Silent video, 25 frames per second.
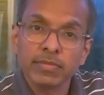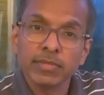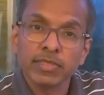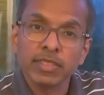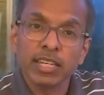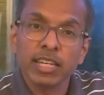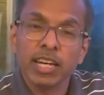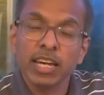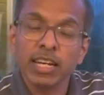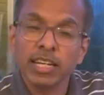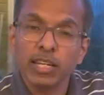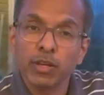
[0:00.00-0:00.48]

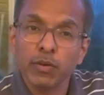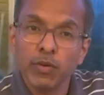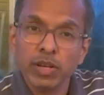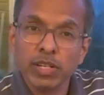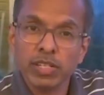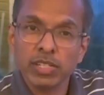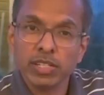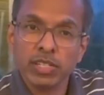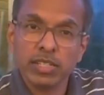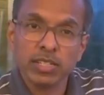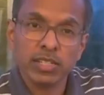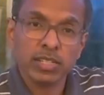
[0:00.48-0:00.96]
Any
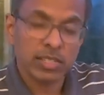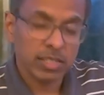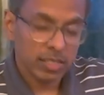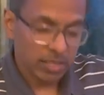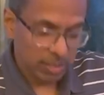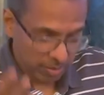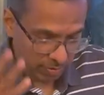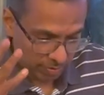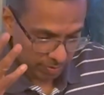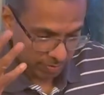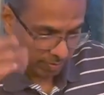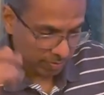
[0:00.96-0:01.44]

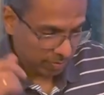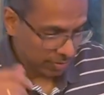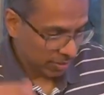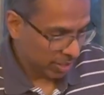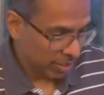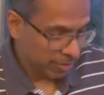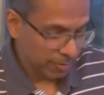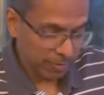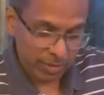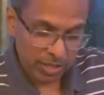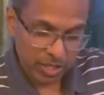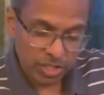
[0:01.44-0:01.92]
questions?
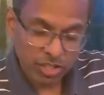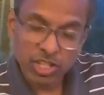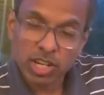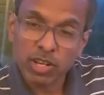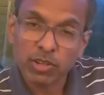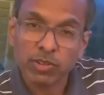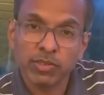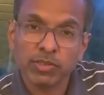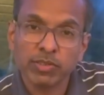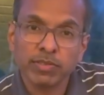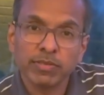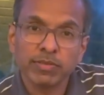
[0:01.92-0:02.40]
Give me a shout.